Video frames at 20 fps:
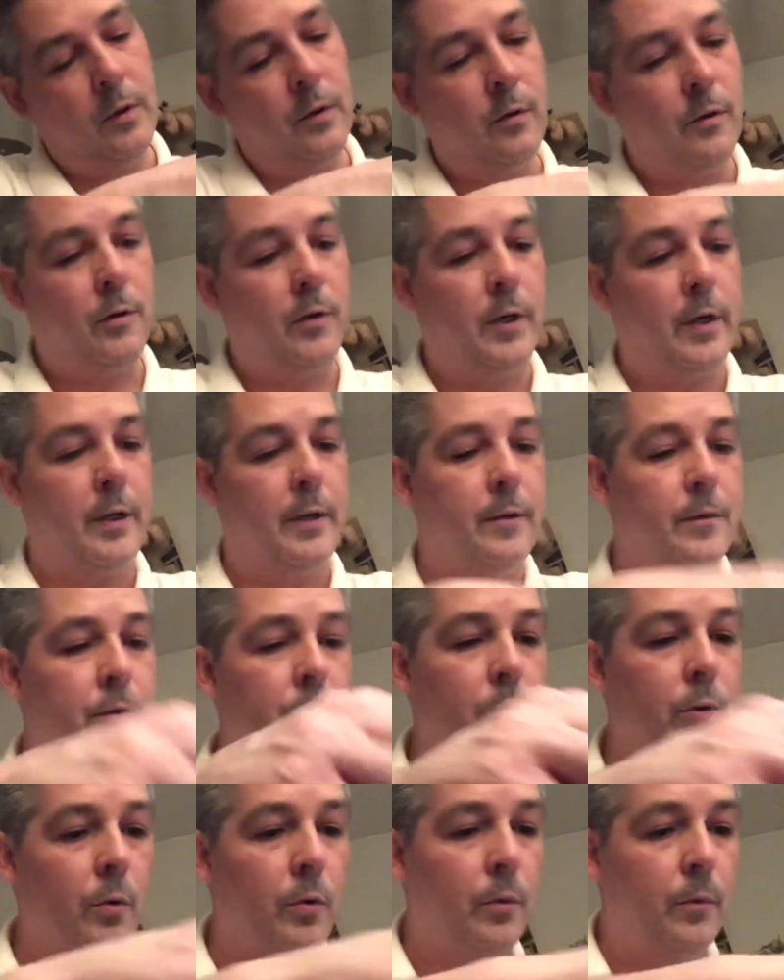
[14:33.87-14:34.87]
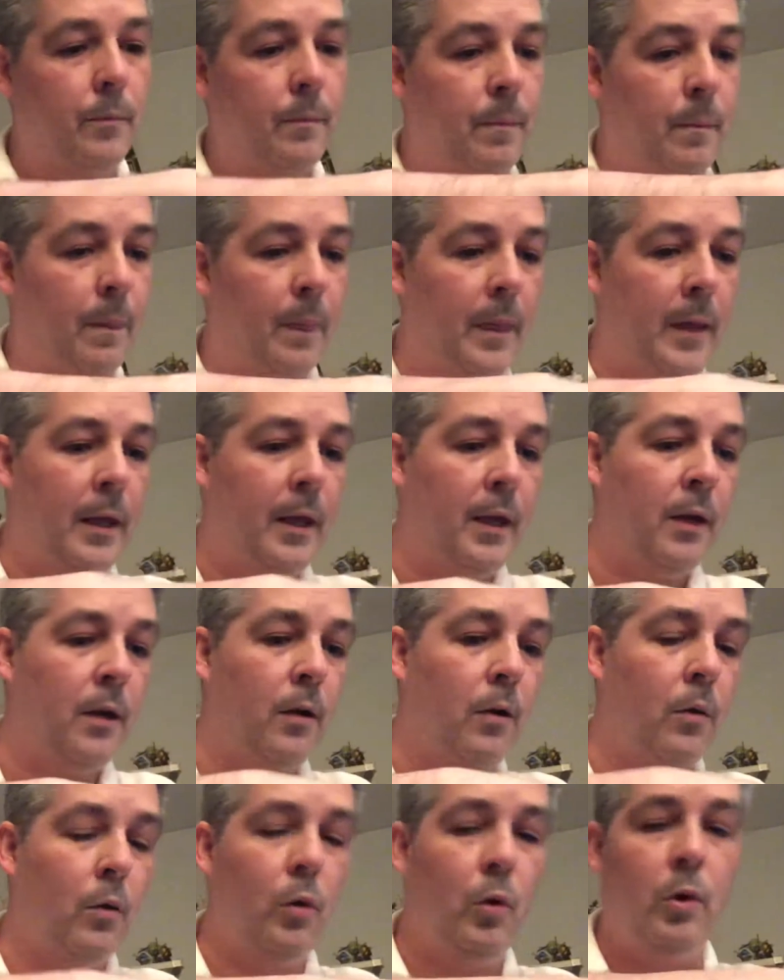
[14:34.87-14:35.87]
Right, so they are
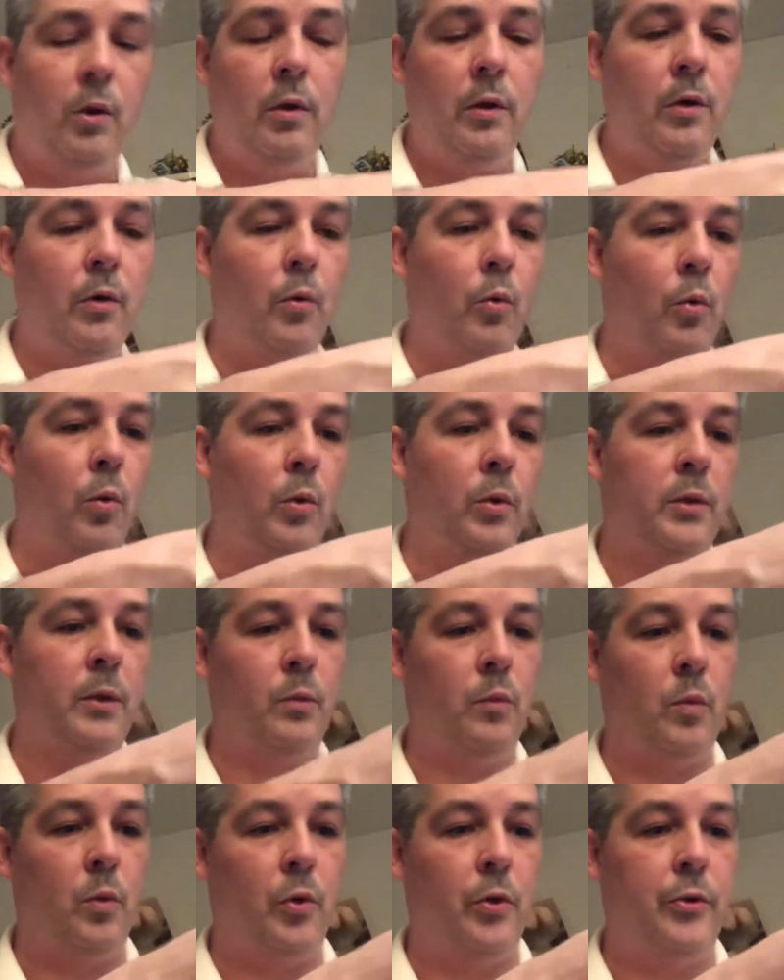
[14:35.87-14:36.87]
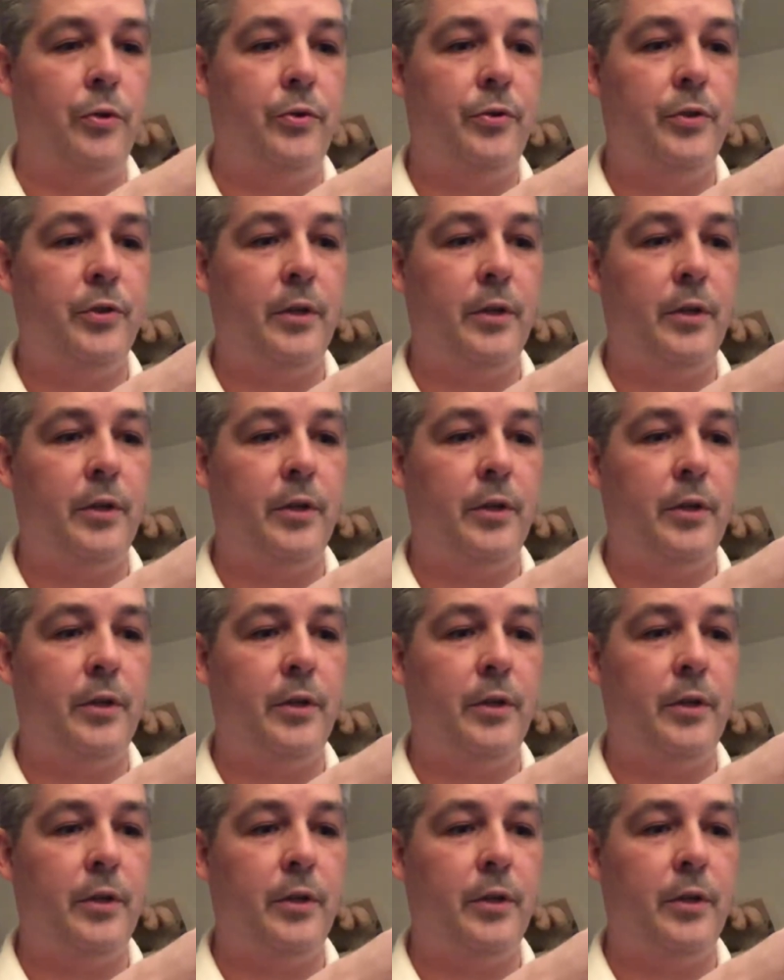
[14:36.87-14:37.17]
all the older ones,